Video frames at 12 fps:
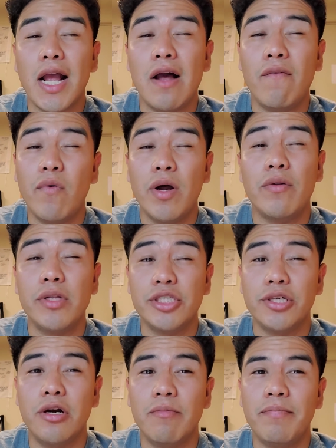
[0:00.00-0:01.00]
have one on the
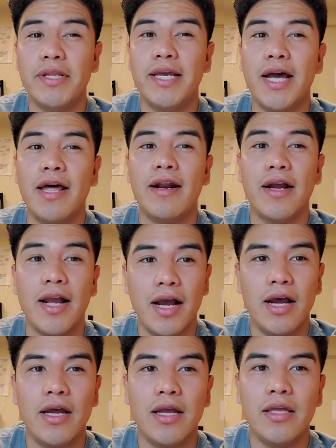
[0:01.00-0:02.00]
shop, but they had a
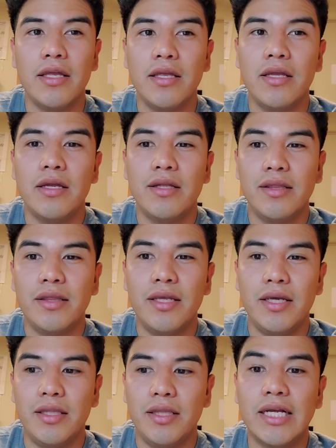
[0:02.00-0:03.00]
guy.
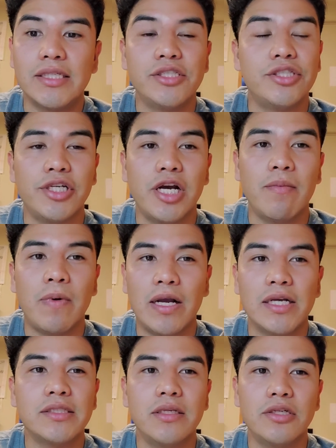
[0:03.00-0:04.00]
They that's his job. I
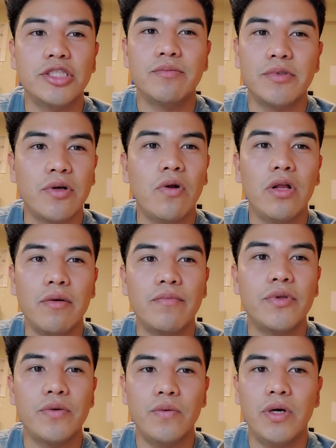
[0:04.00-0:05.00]
guess dealerships call him
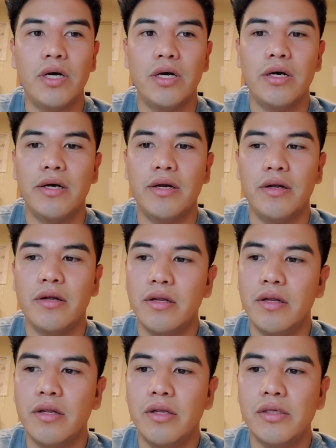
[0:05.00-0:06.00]
to uh,
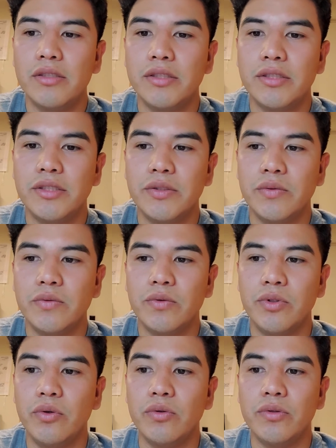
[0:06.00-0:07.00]
to
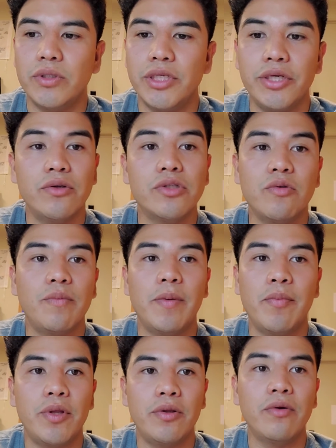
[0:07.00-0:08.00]
do deals with
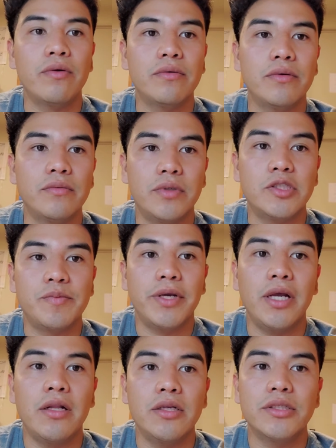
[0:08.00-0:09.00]
people that don't that speak
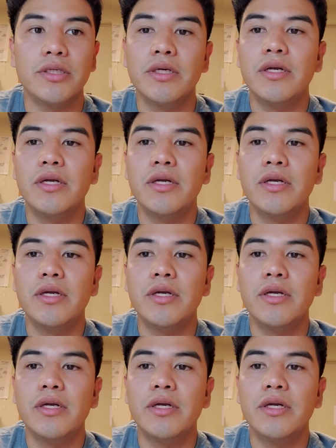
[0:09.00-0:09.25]
English.